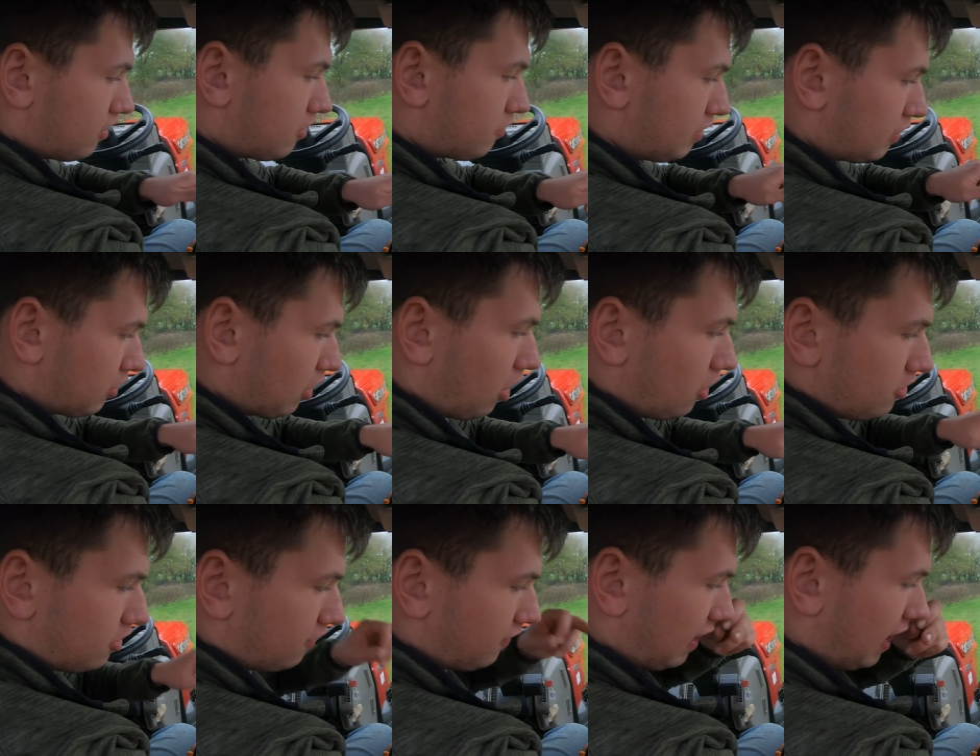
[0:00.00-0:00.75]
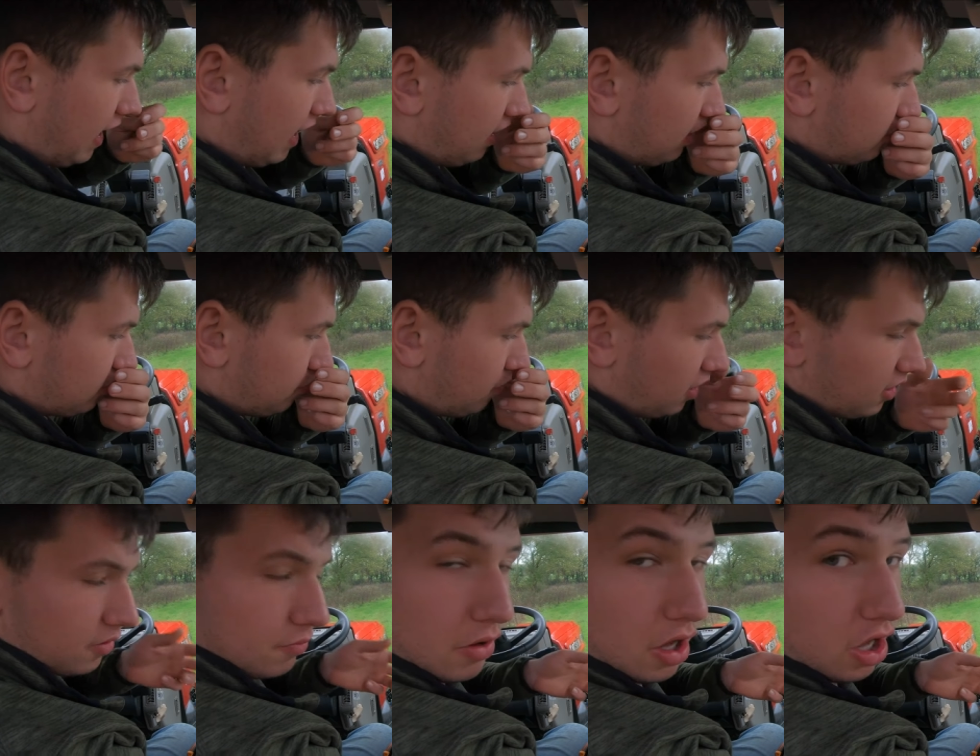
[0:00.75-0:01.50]
will go to that, to
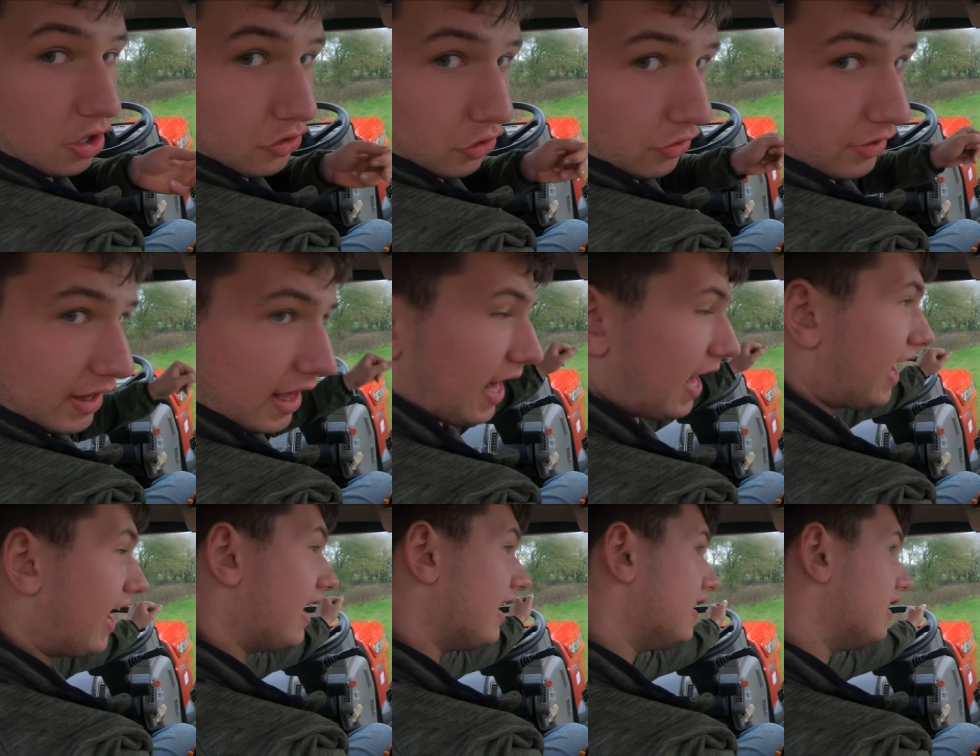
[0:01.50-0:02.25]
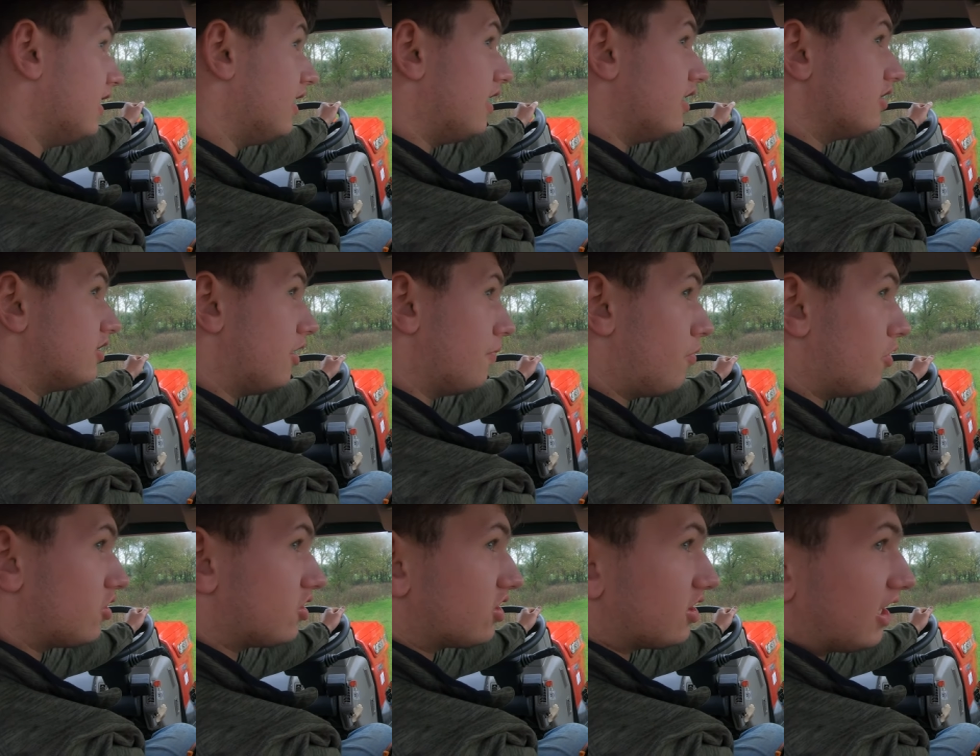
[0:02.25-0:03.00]
my command on there, so
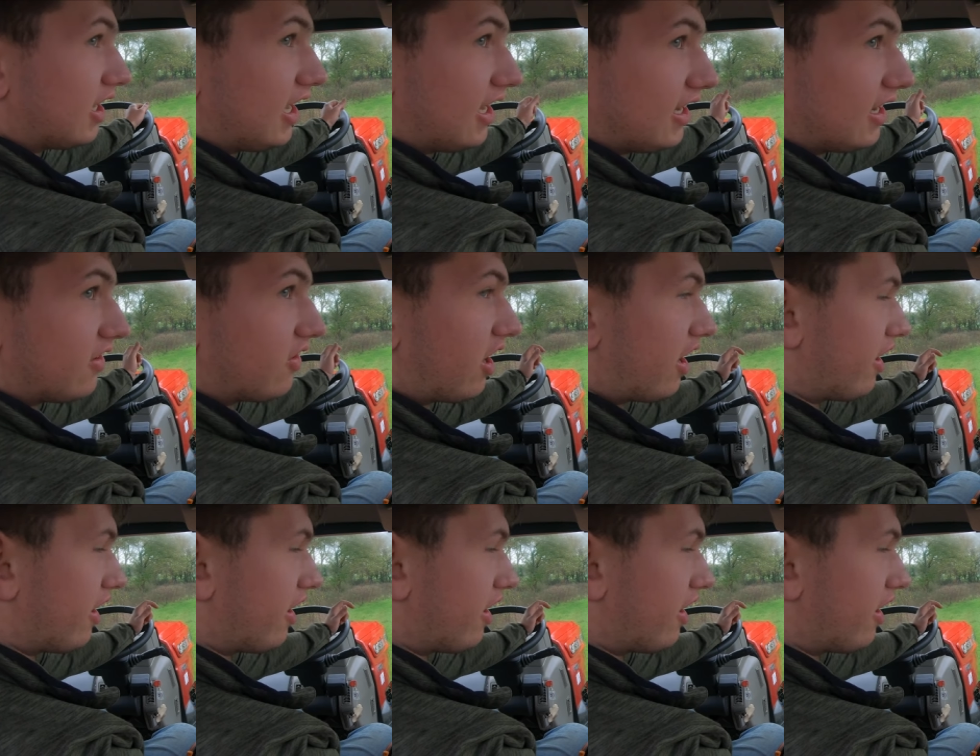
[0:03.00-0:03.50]
pushing it in and